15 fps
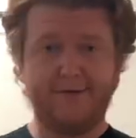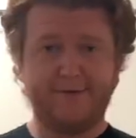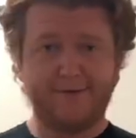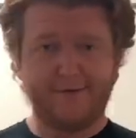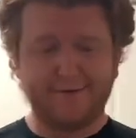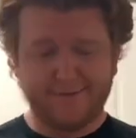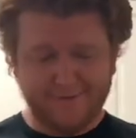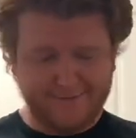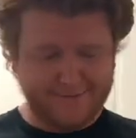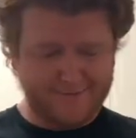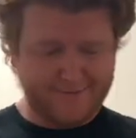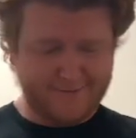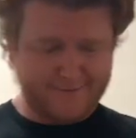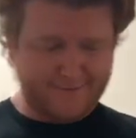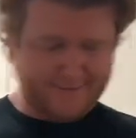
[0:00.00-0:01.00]
is
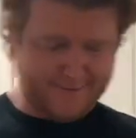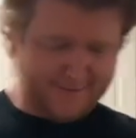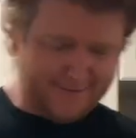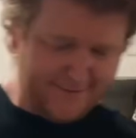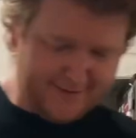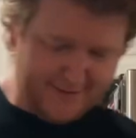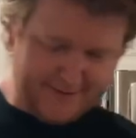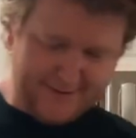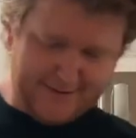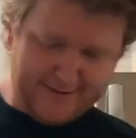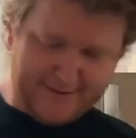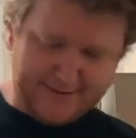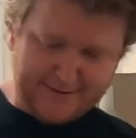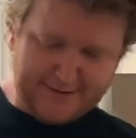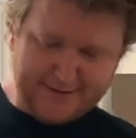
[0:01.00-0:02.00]
usually achieved through
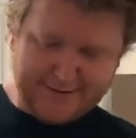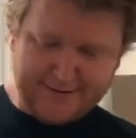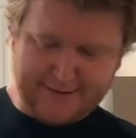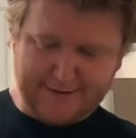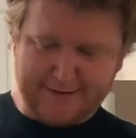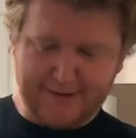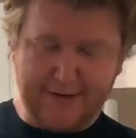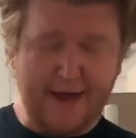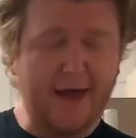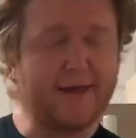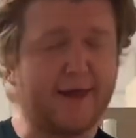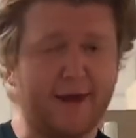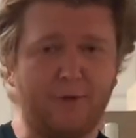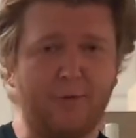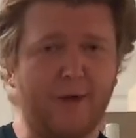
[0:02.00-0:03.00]
fermentation of some
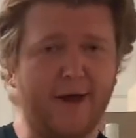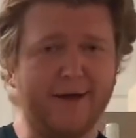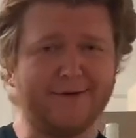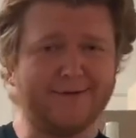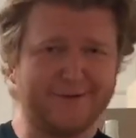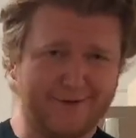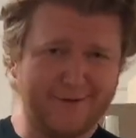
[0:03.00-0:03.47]
liquid media.